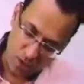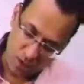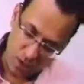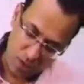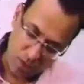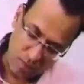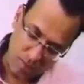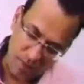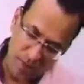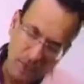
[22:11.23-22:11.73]

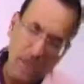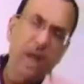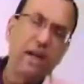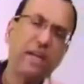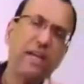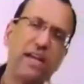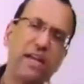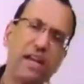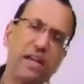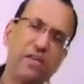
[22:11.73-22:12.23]
But are
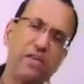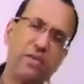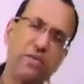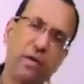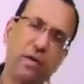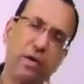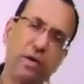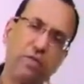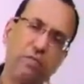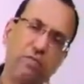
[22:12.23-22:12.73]
they
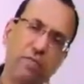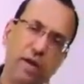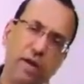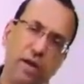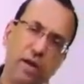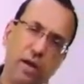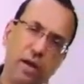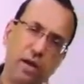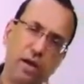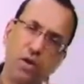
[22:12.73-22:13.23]
restricted to
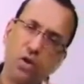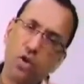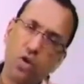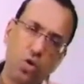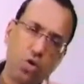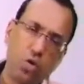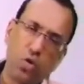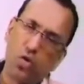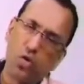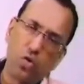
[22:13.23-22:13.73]
medulla?
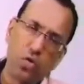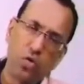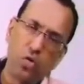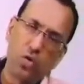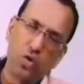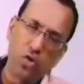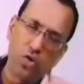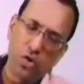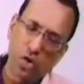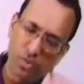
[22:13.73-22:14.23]
No.
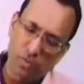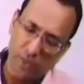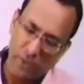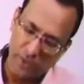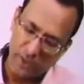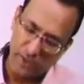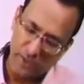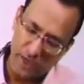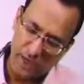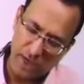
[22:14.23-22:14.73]
Neuron
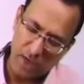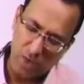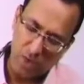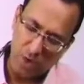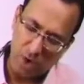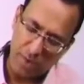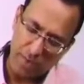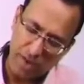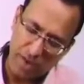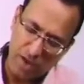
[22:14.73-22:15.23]
bodies can go
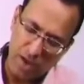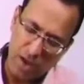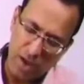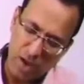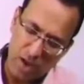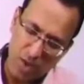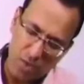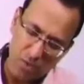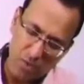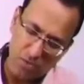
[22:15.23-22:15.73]
up and
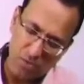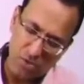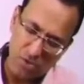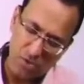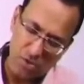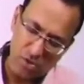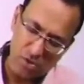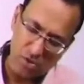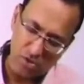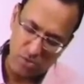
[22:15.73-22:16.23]
down
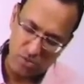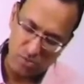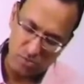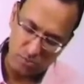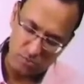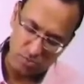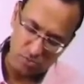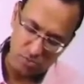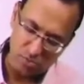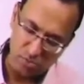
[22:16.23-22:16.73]
also.
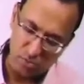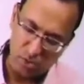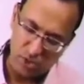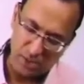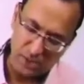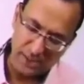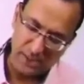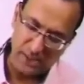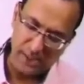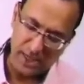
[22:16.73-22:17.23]
We will
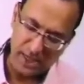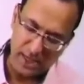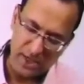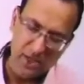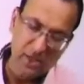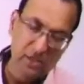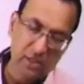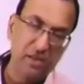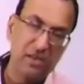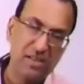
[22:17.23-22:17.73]
see
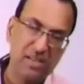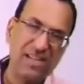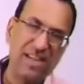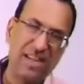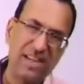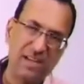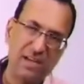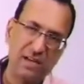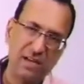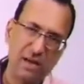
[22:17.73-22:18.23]
that
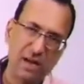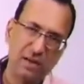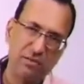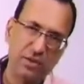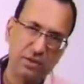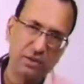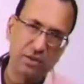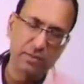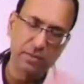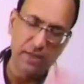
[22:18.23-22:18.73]
detail after
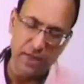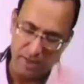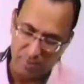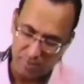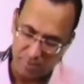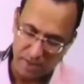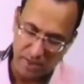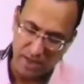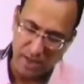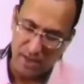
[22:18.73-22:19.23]
some time,
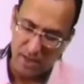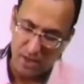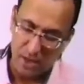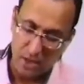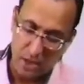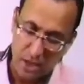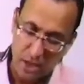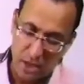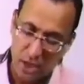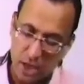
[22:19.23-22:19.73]
but here
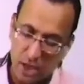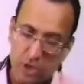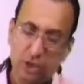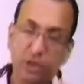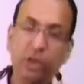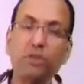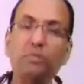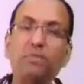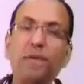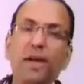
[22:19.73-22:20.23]

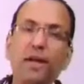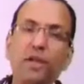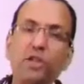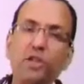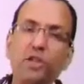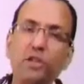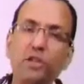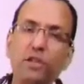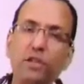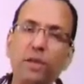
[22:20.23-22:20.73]
just
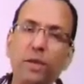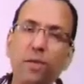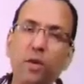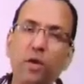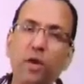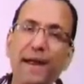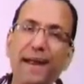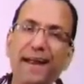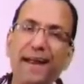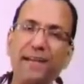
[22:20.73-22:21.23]
mention about
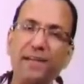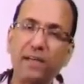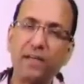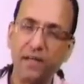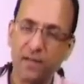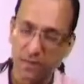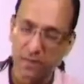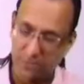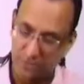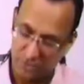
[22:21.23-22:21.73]
8th
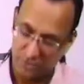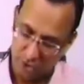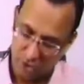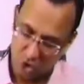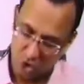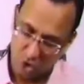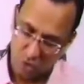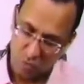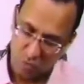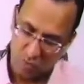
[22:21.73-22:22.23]
nerve.
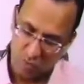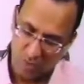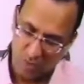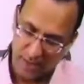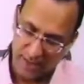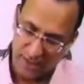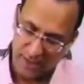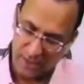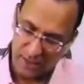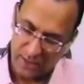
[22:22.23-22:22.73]
What about
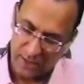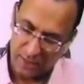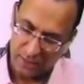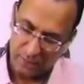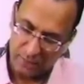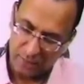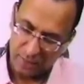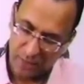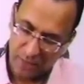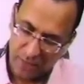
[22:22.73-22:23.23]
8th nerve?
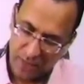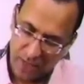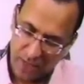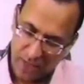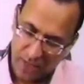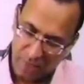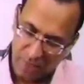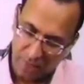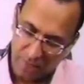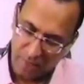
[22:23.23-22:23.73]

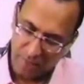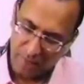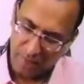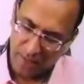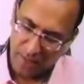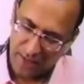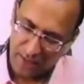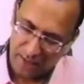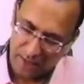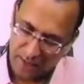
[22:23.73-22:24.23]
If you remember,
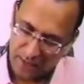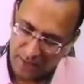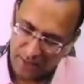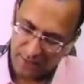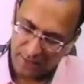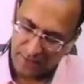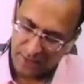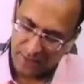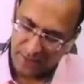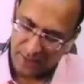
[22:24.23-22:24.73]
8th
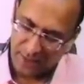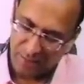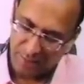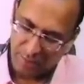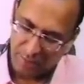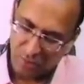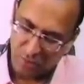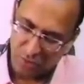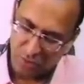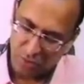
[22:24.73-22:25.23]
nerve is at
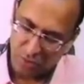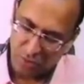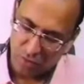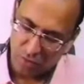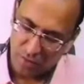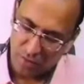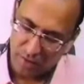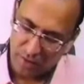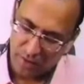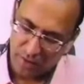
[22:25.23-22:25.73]

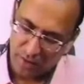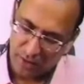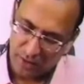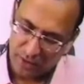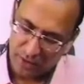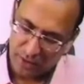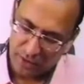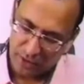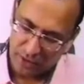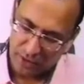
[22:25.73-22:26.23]
pontomedullary
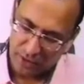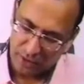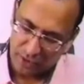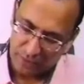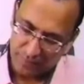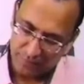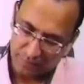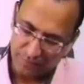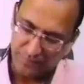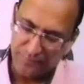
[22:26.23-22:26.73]
junction.